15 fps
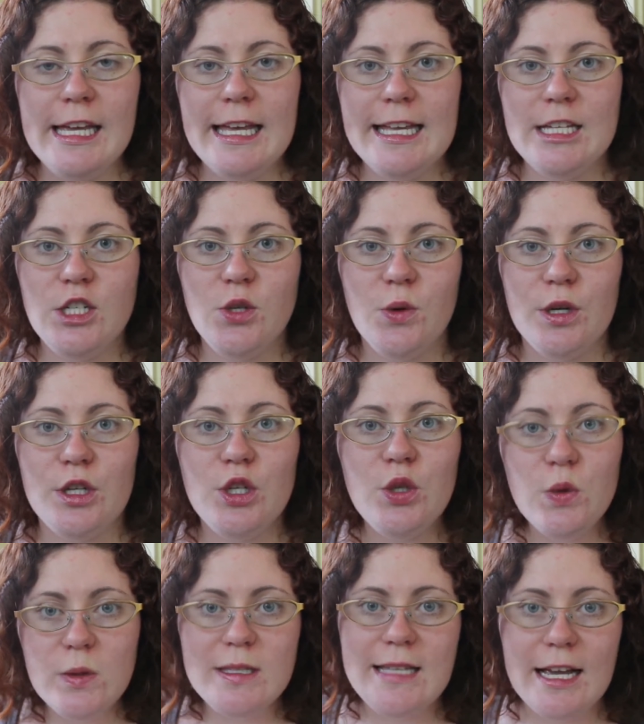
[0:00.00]
into a
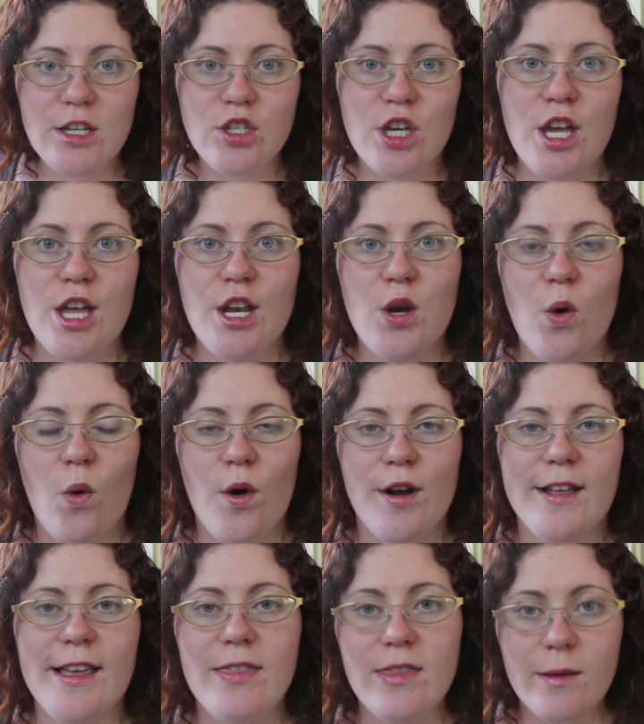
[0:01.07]
new section
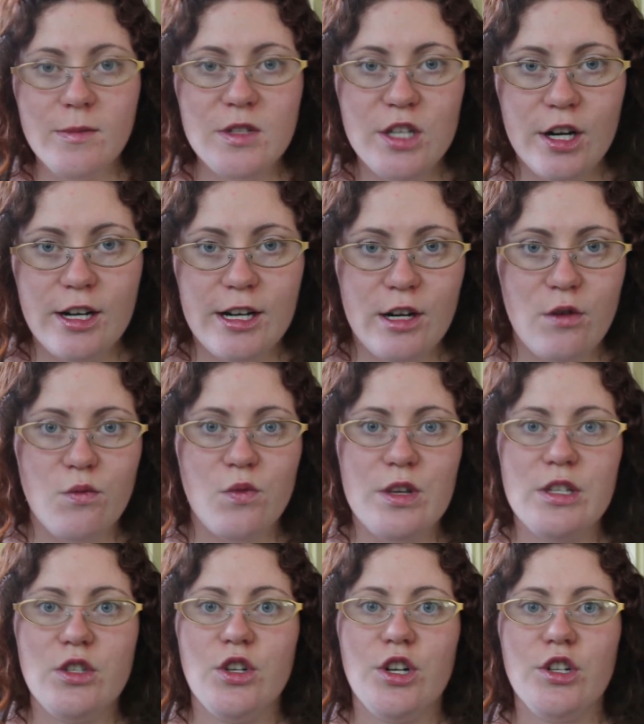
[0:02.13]
or get them started in
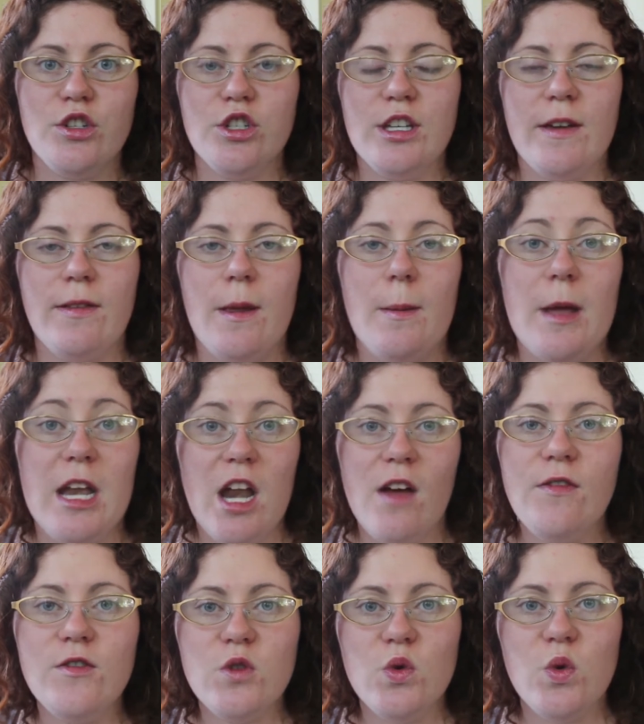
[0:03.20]
research, give them
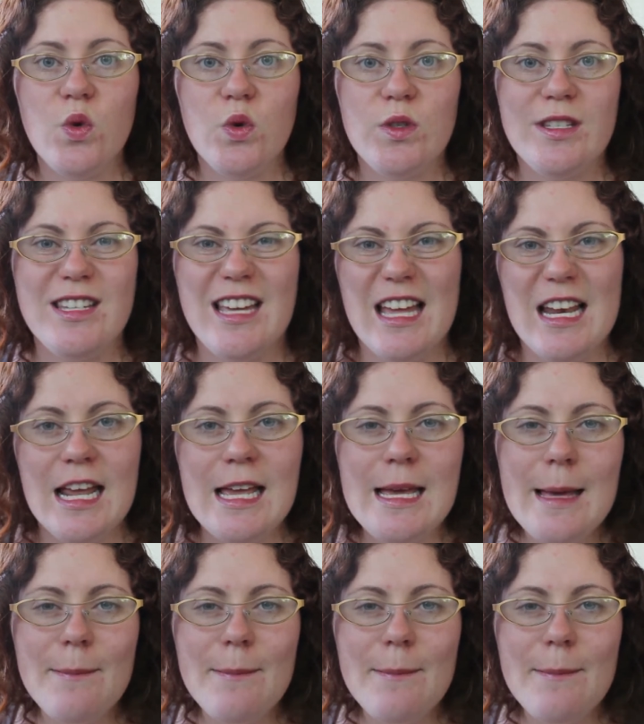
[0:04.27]
enough tools to get